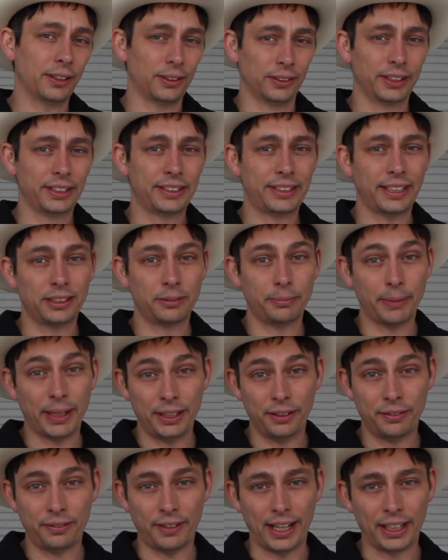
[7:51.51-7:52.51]
early stage
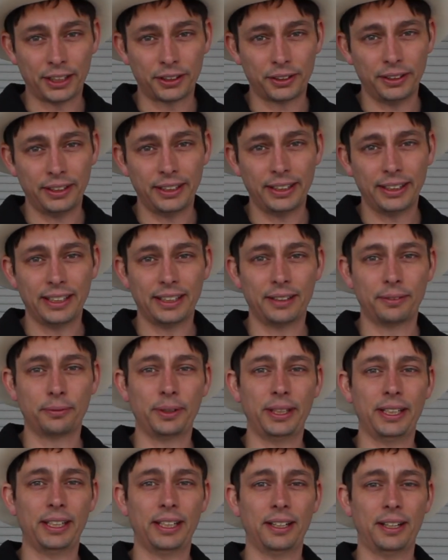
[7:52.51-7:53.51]
manufacturing and
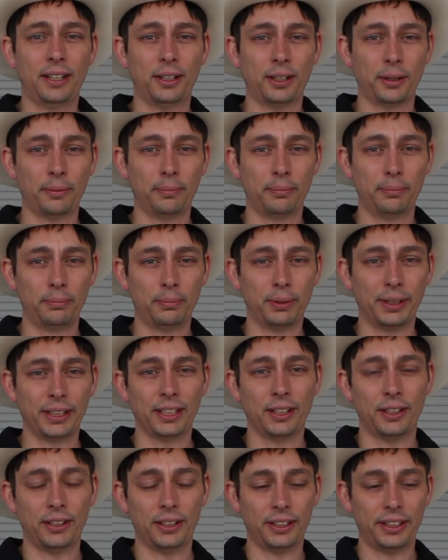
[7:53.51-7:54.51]
we are
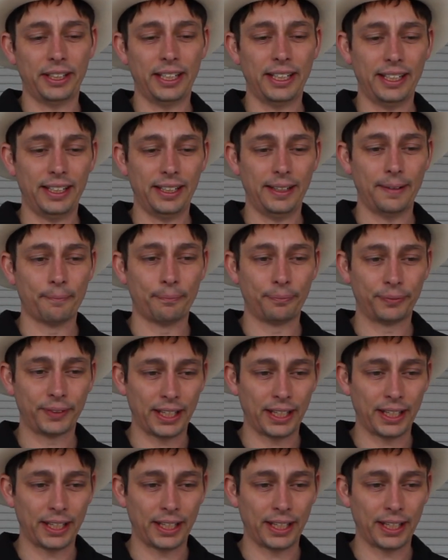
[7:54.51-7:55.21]
bringing on a